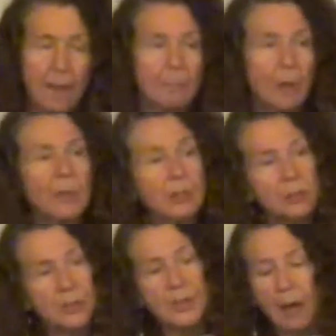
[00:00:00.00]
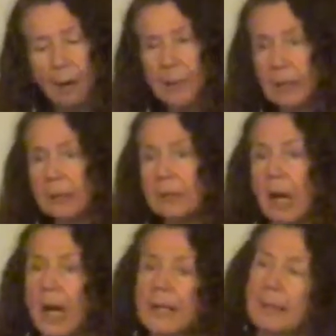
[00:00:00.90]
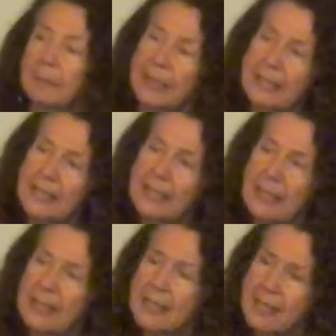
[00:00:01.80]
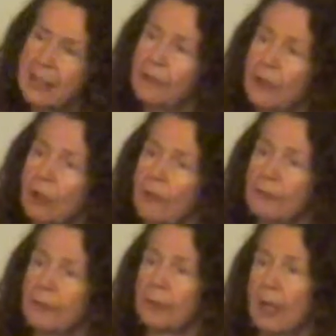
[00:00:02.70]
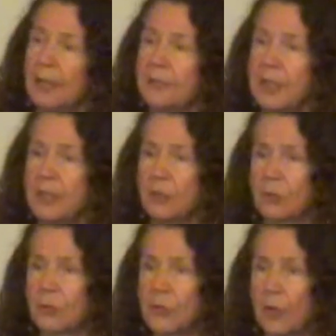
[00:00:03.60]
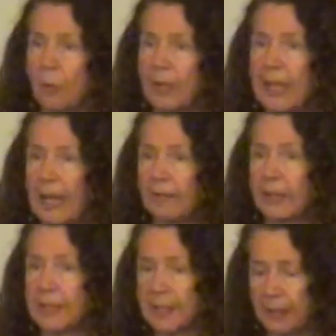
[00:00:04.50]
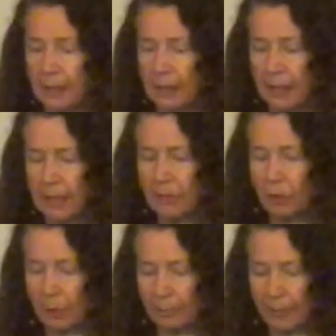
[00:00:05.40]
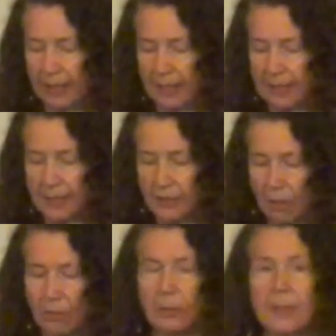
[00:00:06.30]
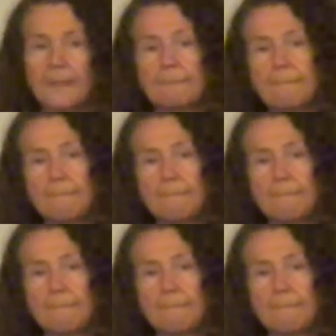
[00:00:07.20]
But we use Taba a lot, but it's difficult for a lot of teachers, so we haven't incorporated it totally.